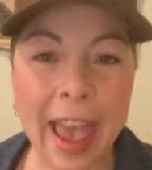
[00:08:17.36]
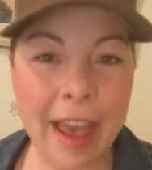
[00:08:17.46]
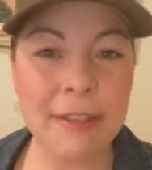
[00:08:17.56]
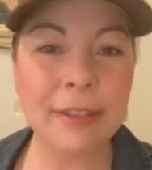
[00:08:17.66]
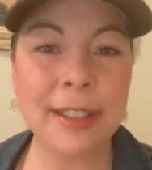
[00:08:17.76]

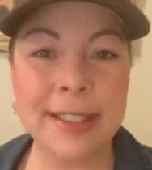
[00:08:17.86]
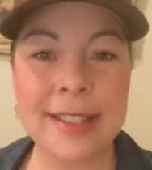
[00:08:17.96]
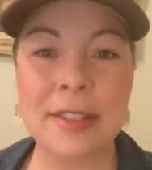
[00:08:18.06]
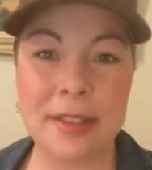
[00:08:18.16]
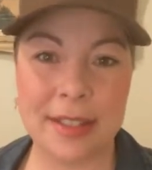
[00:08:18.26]
every
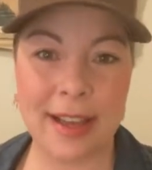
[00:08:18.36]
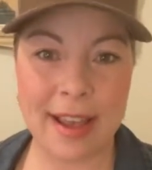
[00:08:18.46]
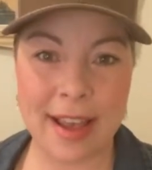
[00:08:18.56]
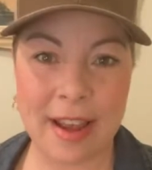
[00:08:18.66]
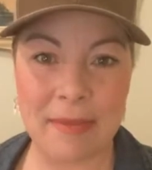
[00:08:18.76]
single
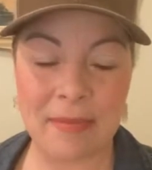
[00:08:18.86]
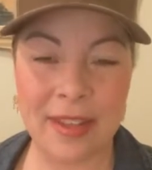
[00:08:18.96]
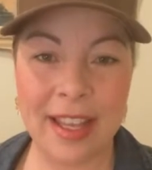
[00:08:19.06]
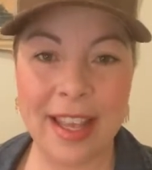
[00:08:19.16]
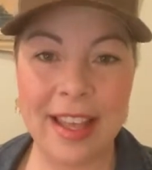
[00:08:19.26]
time
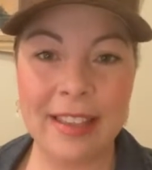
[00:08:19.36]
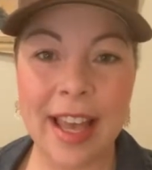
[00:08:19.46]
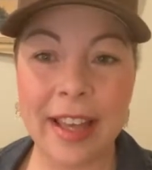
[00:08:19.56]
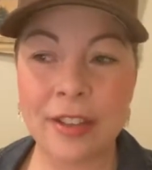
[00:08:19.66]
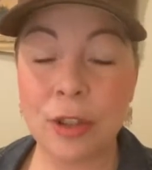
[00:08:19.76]

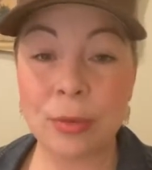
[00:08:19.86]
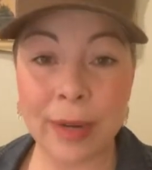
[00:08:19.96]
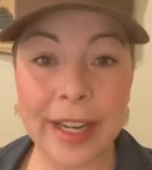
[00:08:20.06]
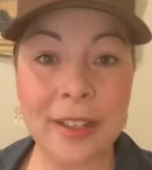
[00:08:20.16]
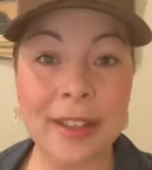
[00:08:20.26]
that
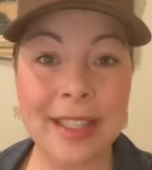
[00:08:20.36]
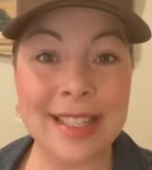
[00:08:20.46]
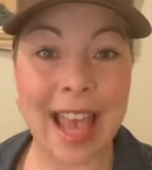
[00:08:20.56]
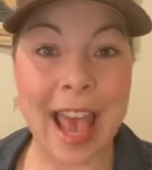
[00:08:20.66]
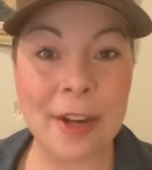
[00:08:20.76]
greater
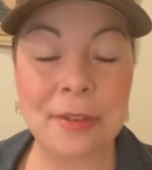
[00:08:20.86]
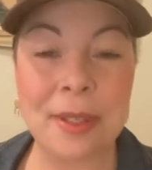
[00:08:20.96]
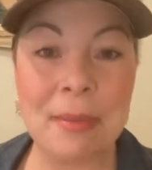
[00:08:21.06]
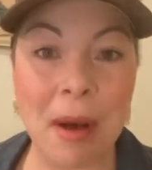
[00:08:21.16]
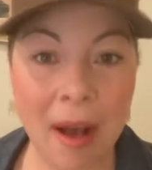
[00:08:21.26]
is
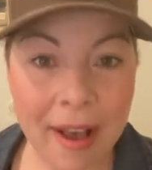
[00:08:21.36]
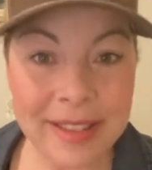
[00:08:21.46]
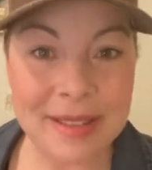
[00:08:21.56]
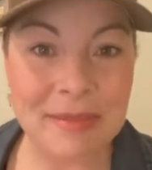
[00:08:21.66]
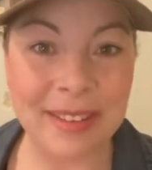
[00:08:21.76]
actually
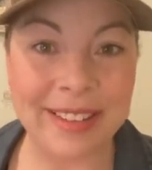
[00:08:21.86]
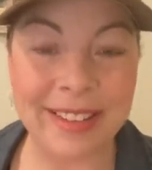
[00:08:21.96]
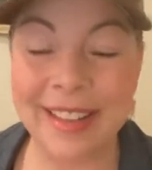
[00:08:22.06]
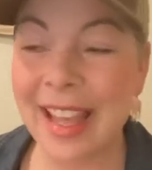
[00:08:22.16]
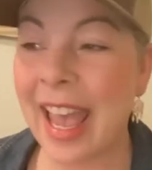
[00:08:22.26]

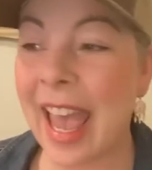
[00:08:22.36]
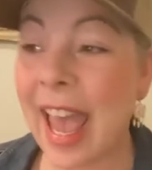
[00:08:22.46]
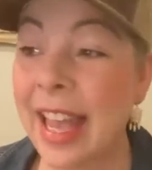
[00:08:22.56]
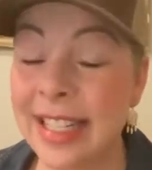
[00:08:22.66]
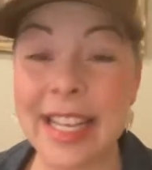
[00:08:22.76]
possible
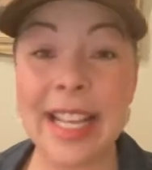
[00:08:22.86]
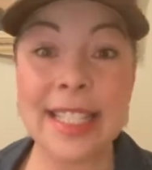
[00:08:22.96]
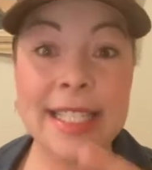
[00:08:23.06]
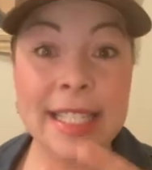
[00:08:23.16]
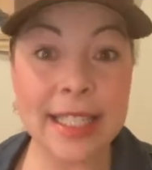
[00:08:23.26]
and
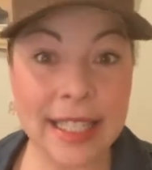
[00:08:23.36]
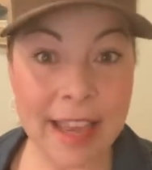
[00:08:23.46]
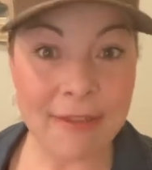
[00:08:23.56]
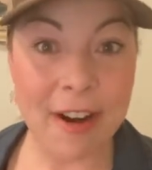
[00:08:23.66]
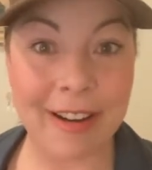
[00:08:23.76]
gets
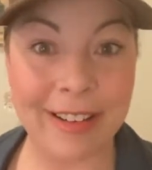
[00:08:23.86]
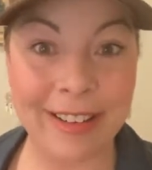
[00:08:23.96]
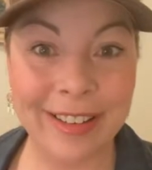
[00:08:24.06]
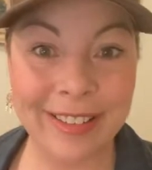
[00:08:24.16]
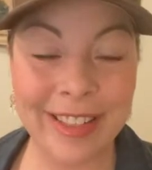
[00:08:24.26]
delivered.
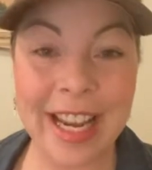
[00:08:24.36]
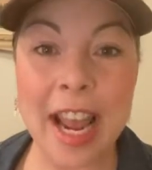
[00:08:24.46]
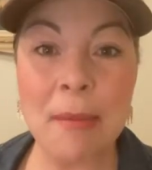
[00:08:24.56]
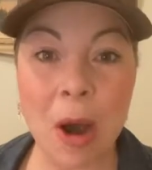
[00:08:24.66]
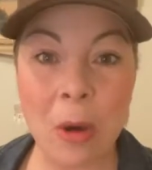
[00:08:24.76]
Like
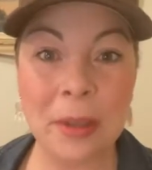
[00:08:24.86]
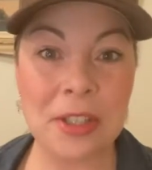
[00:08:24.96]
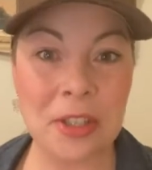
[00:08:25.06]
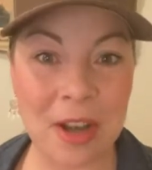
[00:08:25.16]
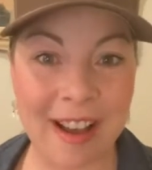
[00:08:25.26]
I'm
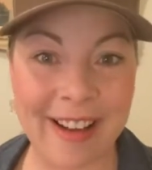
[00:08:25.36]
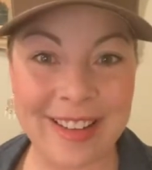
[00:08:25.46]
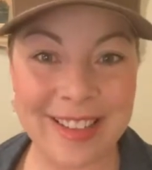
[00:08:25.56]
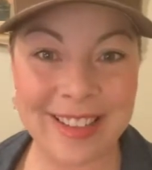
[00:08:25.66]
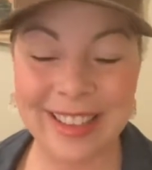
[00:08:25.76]
always
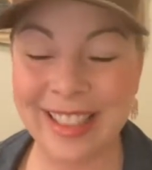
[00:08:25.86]
shocked.